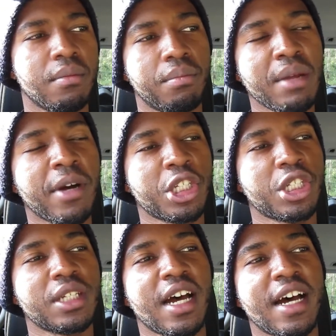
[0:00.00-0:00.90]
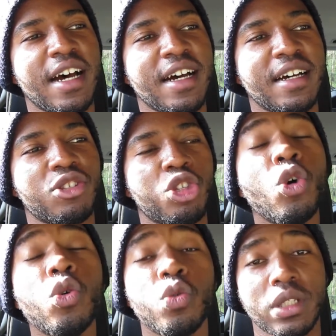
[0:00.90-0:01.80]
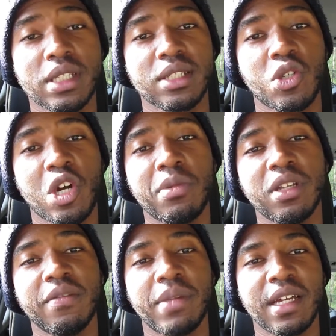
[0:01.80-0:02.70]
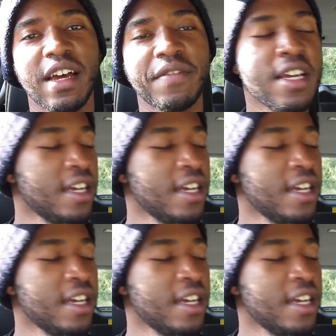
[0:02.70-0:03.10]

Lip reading: pretty much tools to help you live a better life.